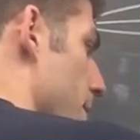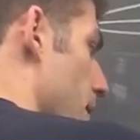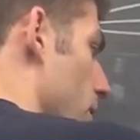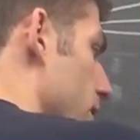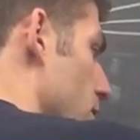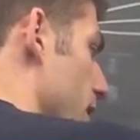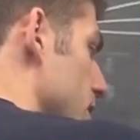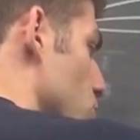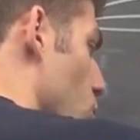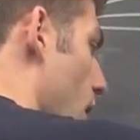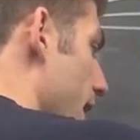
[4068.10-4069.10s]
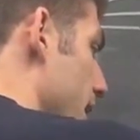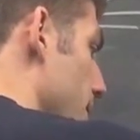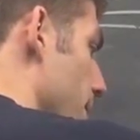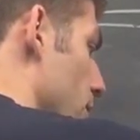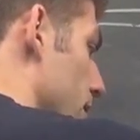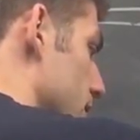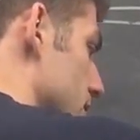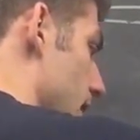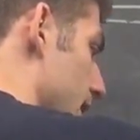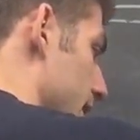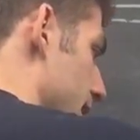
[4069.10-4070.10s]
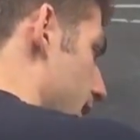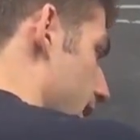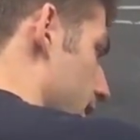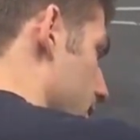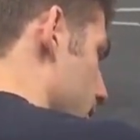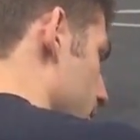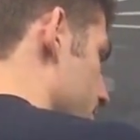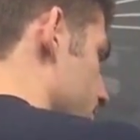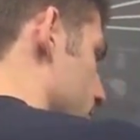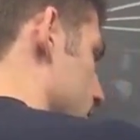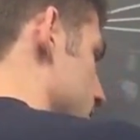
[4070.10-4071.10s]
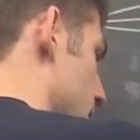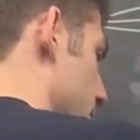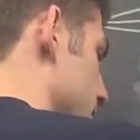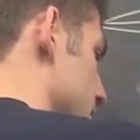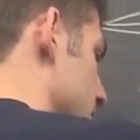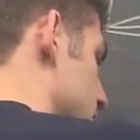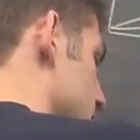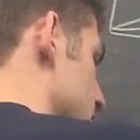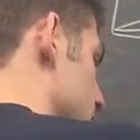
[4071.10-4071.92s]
but we know that its y component is 98, because that means this is